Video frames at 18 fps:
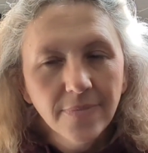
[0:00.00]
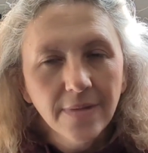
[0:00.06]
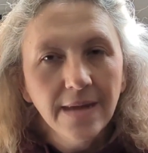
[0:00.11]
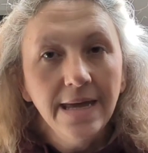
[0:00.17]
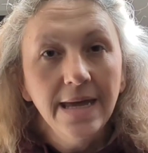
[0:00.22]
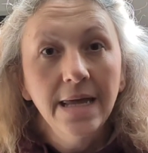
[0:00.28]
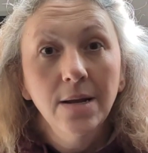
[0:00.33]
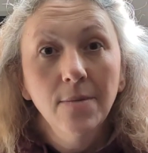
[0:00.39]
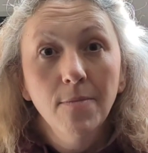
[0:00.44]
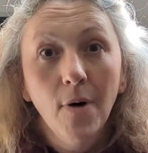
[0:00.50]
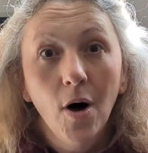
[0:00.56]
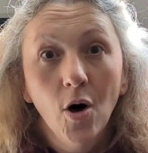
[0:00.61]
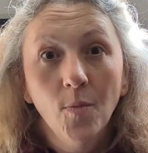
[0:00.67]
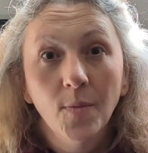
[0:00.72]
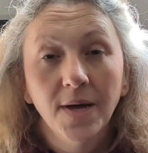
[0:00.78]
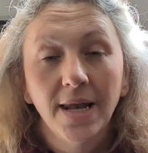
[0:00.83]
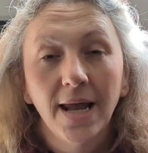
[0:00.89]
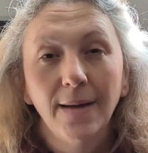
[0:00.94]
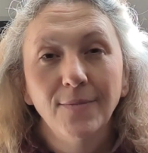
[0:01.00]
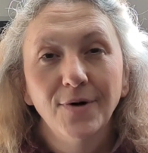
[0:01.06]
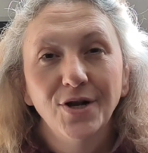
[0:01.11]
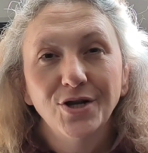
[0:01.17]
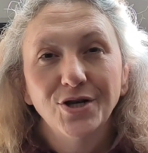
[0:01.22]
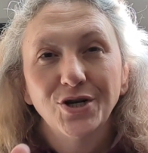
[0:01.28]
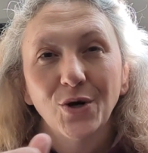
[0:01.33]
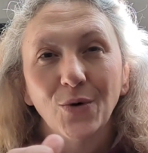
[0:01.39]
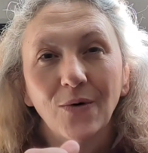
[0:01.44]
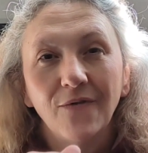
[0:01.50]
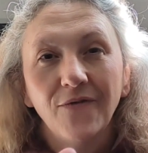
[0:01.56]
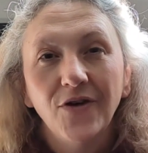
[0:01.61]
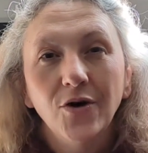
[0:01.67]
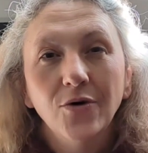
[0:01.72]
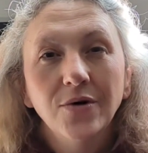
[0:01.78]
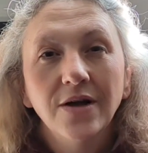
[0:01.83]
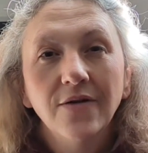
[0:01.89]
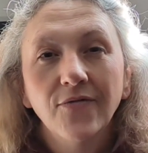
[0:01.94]
in a moment. I'm going to show a
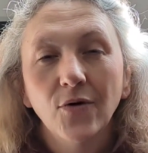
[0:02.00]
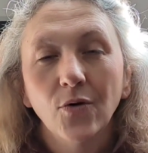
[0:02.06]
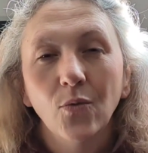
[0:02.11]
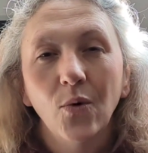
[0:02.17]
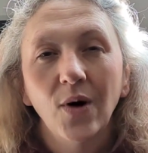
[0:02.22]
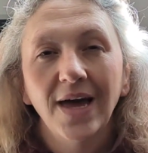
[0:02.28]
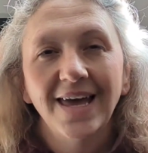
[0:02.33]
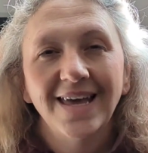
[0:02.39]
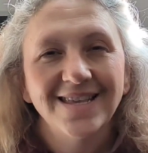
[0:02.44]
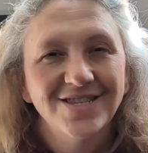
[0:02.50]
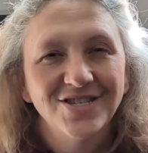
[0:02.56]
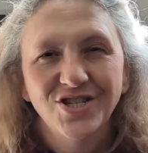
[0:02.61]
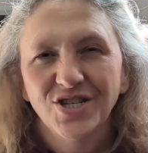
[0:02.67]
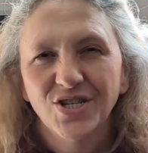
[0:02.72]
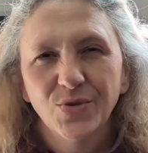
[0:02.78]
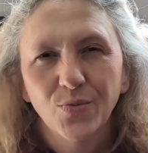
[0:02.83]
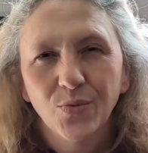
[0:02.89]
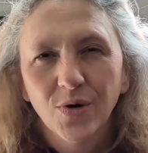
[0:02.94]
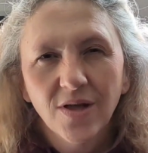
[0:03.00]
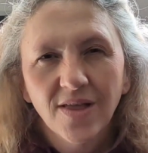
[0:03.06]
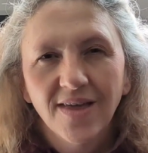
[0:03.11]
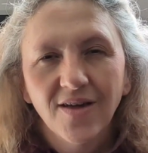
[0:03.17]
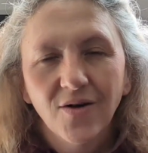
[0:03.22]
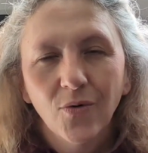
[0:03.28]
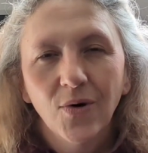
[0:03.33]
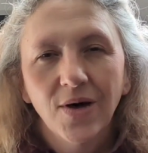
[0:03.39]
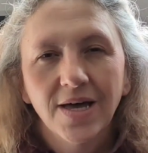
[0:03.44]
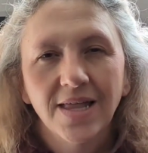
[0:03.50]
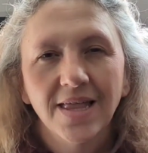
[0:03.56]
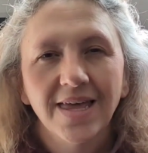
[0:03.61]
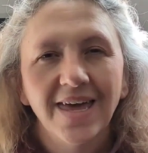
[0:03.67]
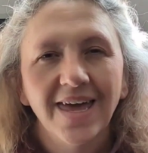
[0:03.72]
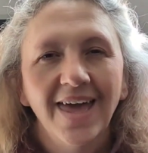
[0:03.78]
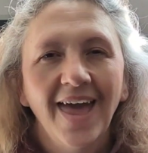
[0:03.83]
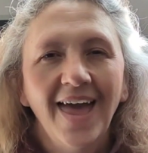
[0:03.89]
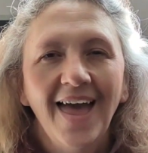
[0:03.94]
few different ways, just really
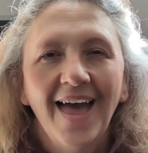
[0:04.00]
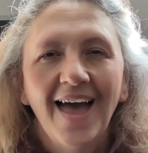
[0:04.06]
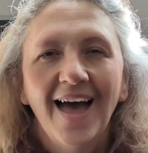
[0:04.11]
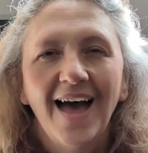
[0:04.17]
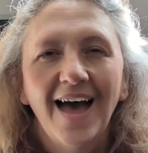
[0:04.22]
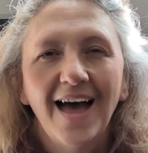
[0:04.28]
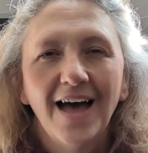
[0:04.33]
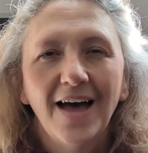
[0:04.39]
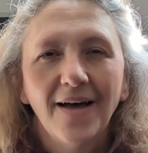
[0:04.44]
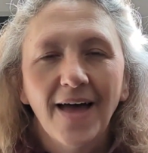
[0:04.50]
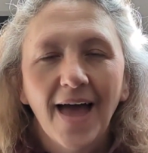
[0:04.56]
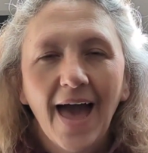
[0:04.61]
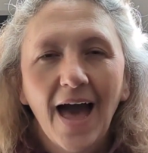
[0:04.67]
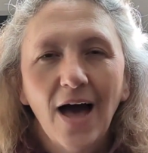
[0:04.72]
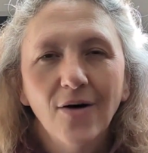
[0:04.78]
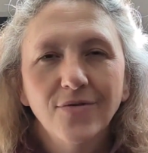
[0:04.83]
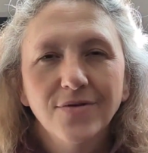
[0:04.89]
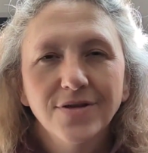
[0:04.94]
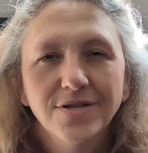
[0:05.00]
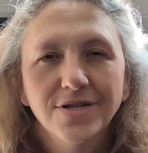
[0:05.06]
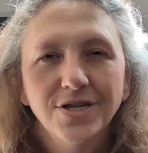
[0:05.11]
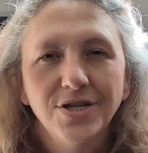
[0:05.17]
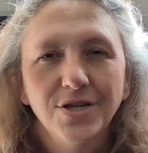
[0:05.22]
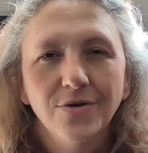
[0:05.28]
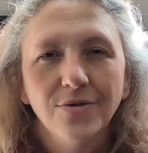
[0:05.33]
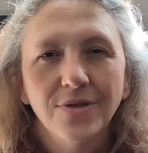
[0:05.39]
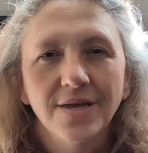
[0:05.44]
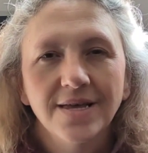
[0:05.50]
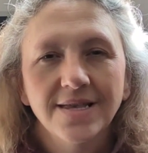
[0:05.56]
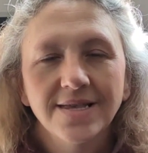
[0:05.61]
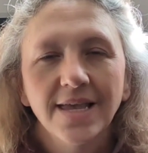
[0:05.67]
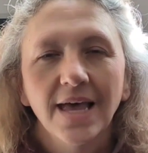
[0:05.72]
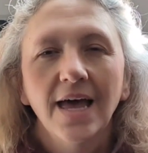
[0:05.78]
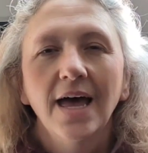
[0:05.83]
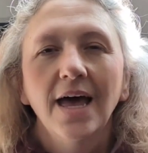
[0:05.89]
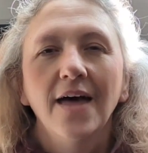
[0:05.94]
quickly, how to do this
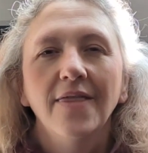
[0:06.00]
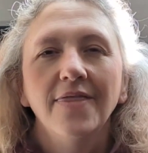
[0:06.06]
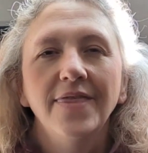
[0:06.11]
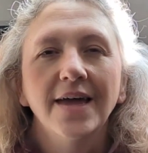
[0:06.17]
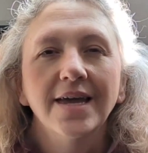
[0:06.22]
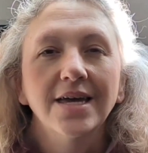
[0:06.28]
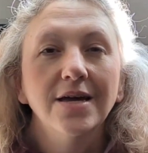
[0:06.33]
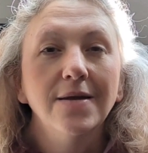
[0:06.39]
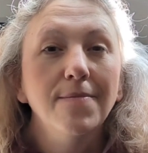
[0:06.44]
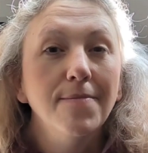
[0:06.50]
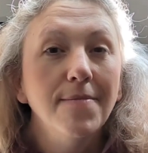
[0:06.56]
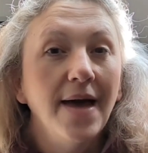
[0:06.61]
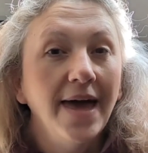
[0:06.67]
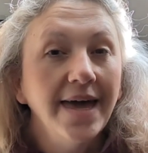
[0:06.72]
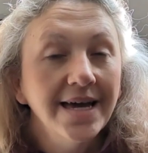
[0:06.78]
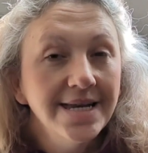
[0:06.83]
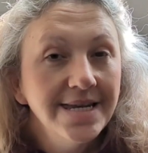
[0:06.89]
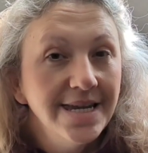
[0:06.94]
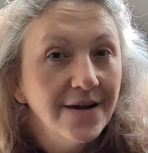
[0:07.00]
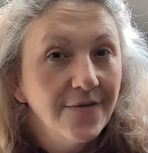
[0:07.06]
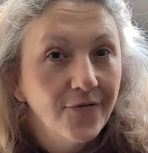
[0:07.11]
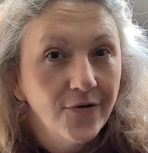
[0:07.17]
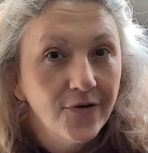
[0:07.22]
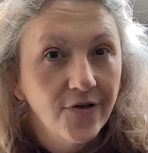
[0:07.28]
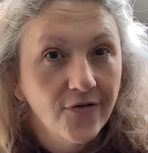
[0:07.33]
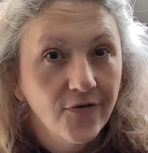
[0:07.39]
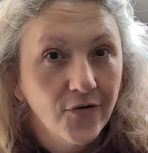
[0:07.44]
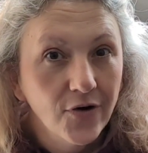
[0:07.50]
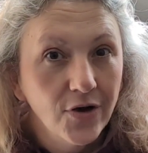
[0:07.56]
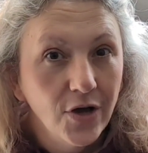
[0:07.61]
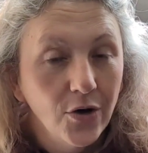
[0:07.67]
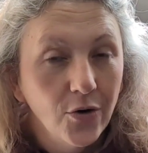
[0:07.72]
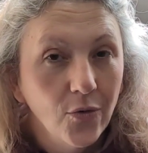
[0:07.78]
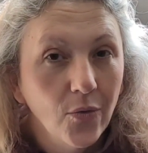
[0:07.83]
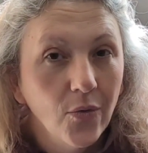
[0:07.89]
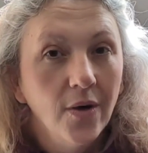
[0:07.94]
that could make a difference for
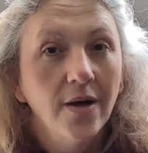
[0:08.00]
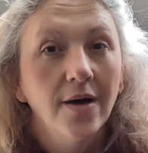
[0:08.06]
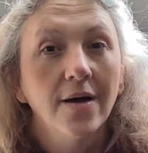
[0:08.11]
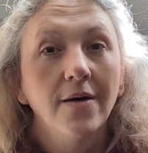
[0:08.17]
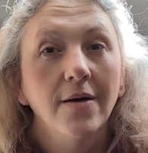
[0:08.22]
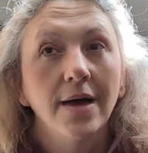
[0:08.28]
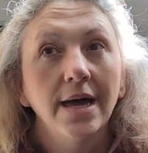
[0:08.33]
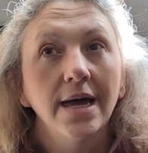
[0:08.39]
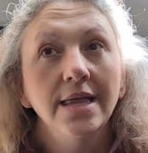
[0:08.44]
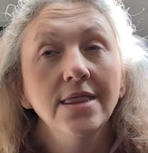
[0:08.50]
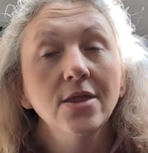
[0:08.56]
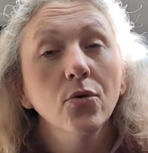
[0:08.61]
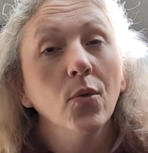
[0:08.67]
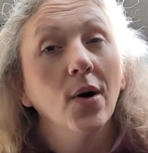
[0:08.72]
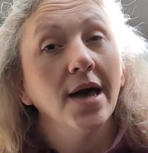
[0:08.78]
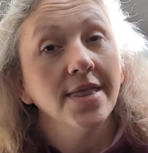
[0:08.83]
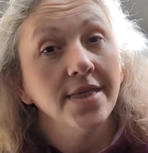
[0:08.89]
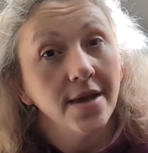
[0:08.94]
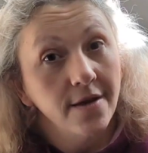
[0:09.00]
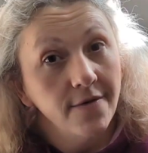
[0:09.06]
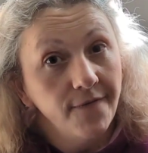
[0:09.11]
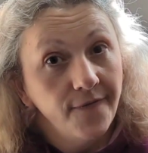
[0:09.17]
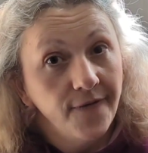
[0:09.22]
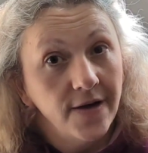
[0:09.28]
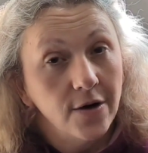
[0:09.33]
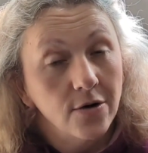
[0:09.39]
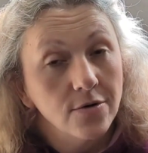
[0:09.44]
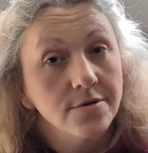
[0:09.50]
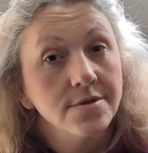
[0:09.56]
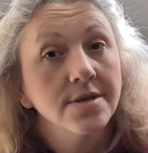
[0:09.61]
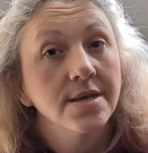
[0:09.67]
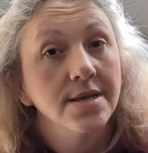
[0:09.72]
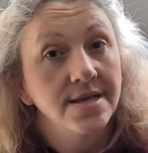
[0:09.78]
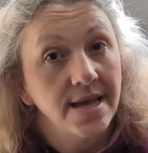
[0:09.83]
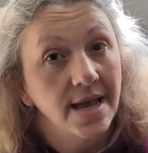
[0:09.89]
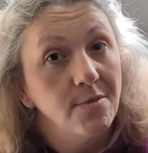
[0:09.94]
you in the way that it feels, the
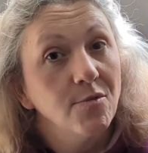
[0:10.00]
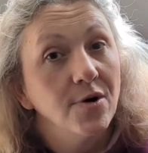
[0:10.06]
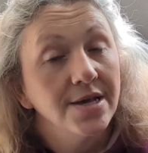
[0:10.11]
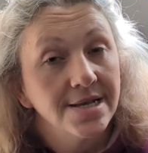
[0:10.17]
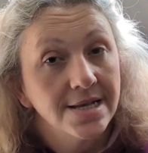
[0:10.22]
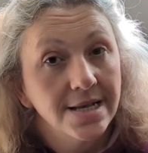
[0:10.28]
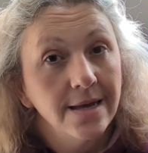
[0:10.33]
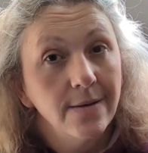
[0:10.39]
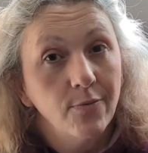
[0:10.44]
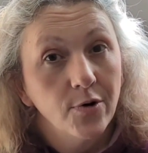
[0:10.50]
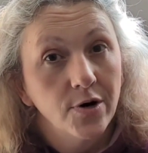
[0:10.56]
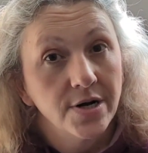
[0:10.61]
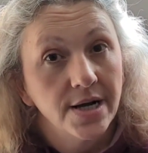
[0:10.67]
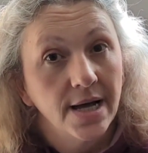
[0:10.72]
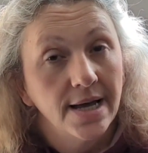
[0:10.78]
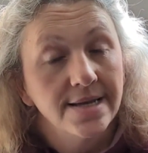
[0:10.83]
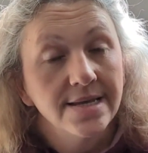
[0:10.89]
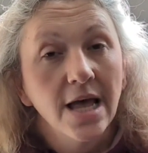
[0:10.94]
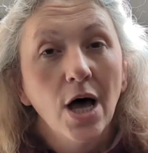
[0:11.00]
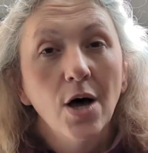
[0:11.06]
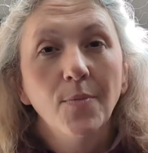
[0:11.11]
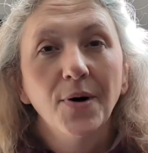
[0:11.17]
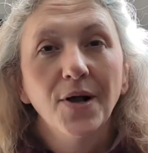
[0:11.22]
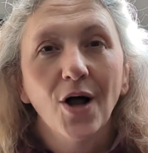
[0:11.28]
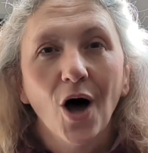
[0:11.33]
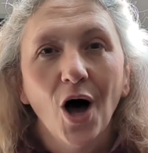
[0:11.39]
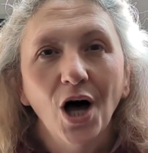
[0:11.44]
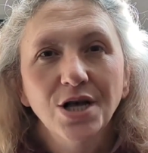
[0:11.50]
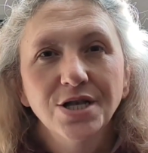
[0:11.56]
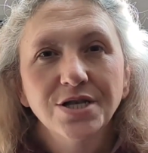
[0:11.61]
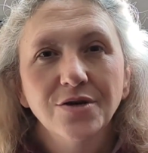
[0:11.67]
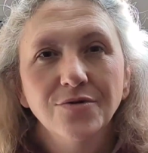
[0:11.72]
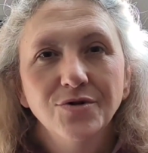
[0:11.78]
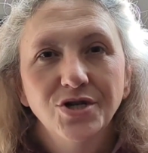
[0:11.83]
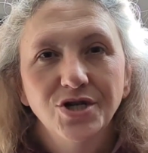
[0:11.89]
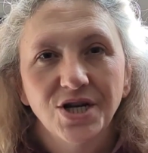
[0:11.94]
same way sleepwear does, but
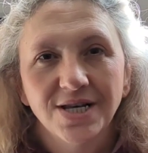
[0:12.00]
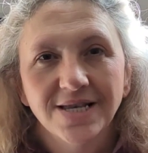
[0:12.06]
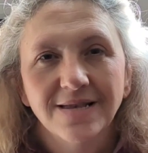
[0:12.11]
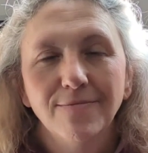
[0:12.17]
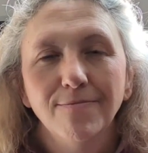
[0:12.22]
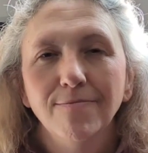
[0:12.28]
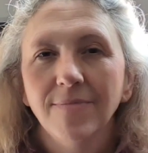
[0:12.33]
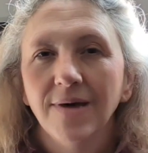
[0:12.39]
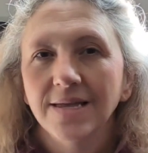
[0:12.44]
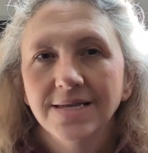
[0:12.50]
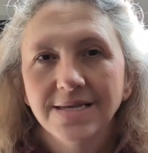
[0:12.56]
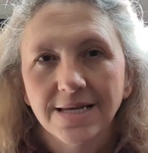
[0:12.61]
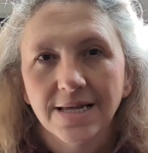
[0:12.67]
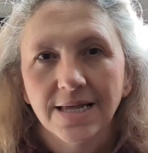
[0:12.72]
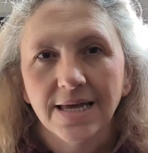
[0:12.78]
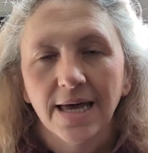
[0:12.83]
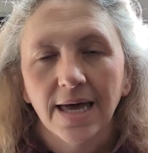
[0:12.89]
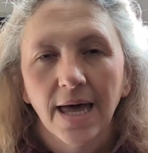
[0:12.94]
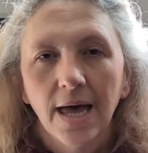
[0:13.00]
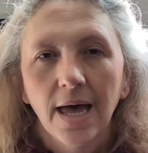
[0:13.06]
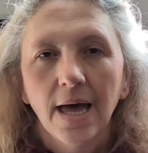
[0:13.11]
also just mentally.